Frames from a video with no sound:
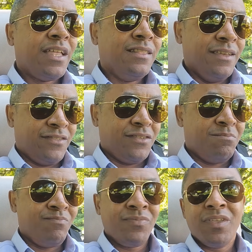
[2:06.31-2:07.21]

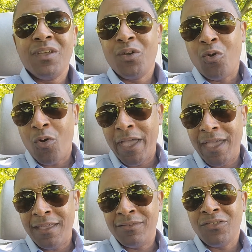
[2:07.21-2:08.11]
Listen, go
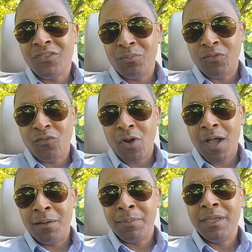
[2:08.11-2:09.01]
ahead,
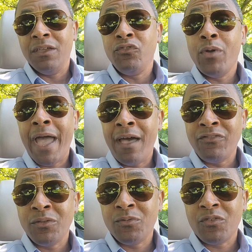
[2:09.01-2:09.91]
subscribe. If you have
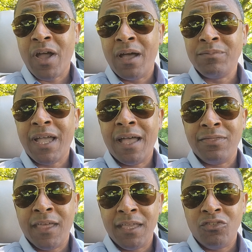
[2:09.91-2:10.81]
subscribed, I
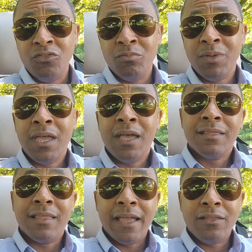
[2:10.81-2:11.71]
thank you.
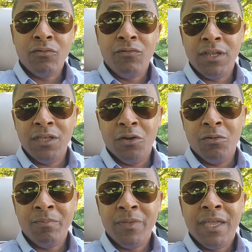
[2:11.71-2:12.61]
Like the
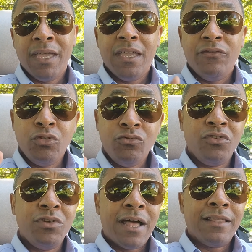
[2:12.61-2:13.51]
video. If you
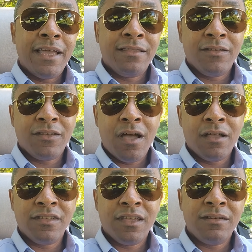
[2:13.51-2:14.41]
do not like this
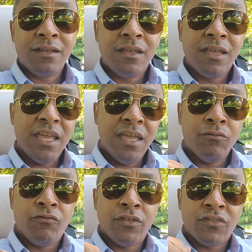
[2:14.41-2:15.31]
content,
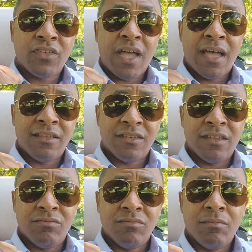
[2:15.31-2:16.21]
emphasize
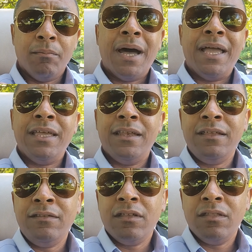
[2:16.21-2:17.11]
it by
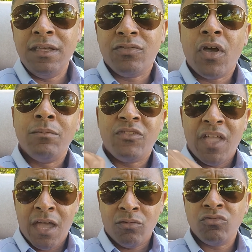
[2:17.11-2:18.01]
hitting the thumbs
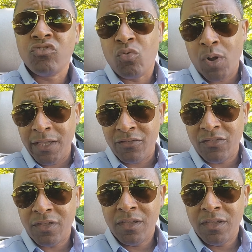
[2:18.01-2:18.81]
down twice.